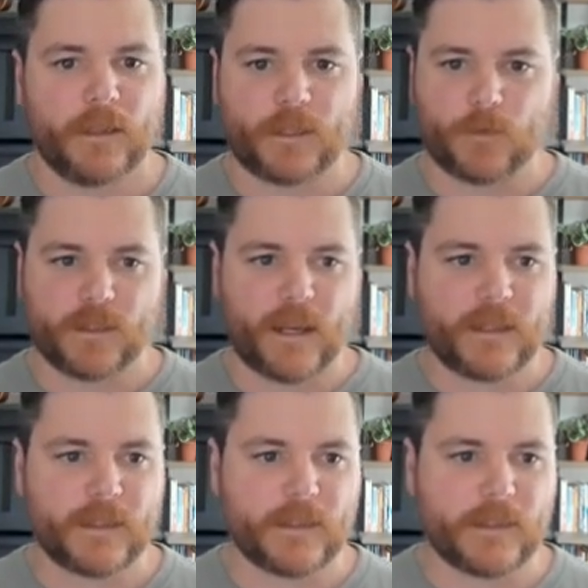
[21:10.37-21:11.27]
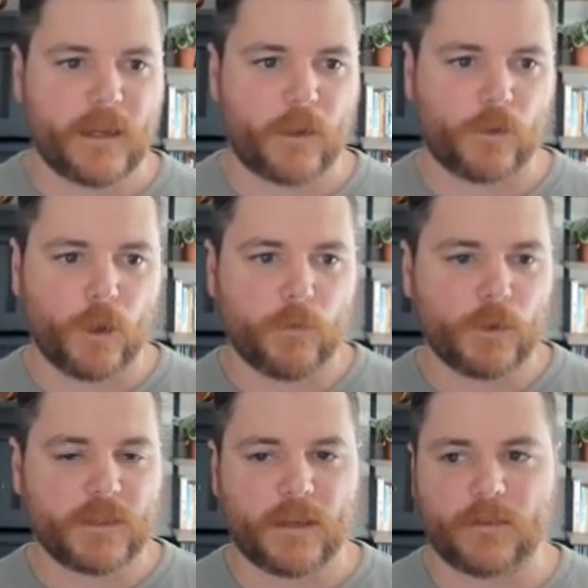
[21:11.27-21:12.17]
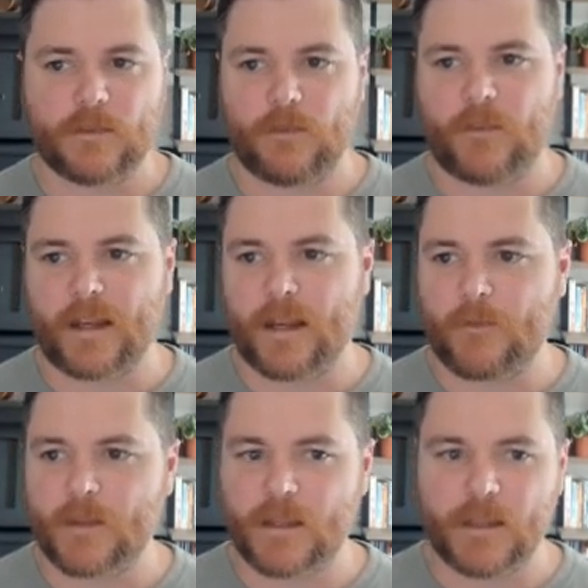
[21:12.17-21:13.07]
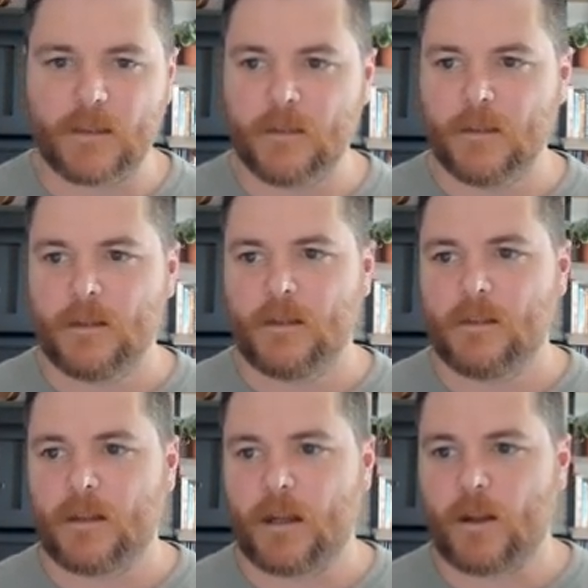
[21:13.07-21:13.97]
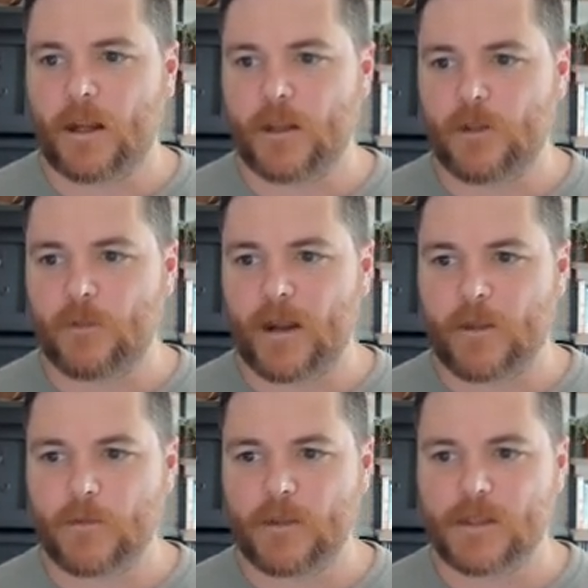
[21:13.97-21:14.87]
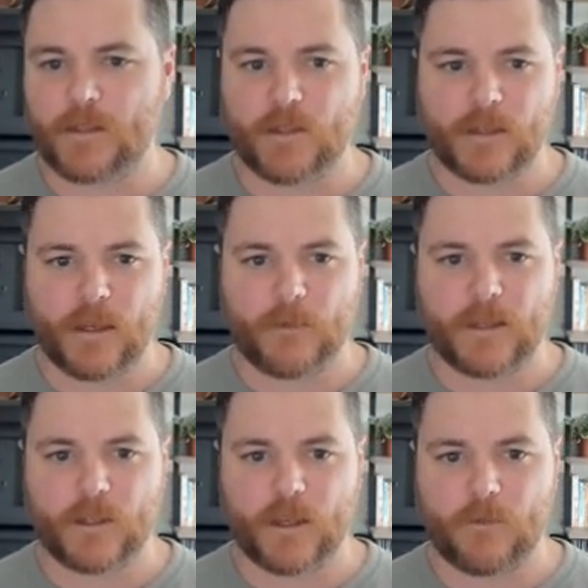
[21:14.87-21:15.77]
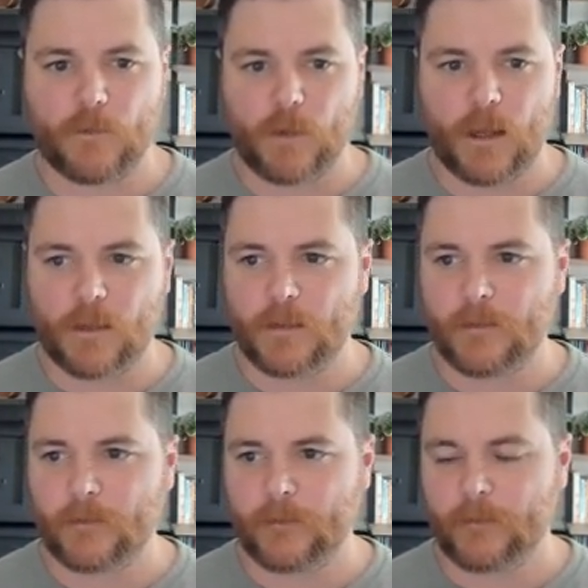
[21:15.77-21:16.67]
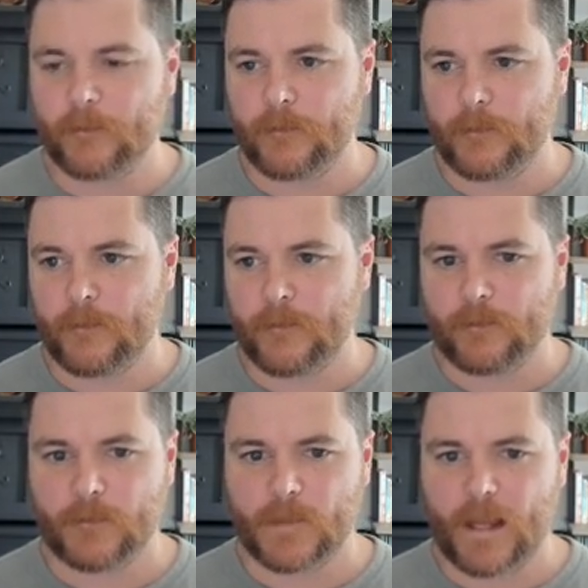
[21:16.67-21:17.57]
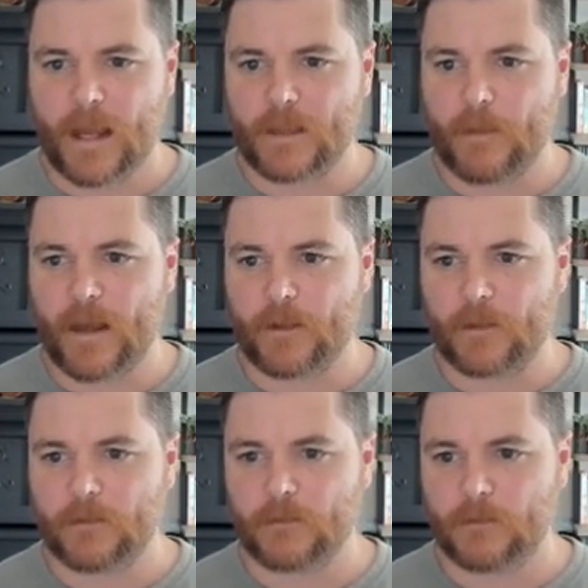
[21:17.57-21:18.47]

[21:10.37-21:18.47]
That's what's nice is it's not global. It's not defined everything. And all I got to do with my other ones is just come to each cover block, add the pattern.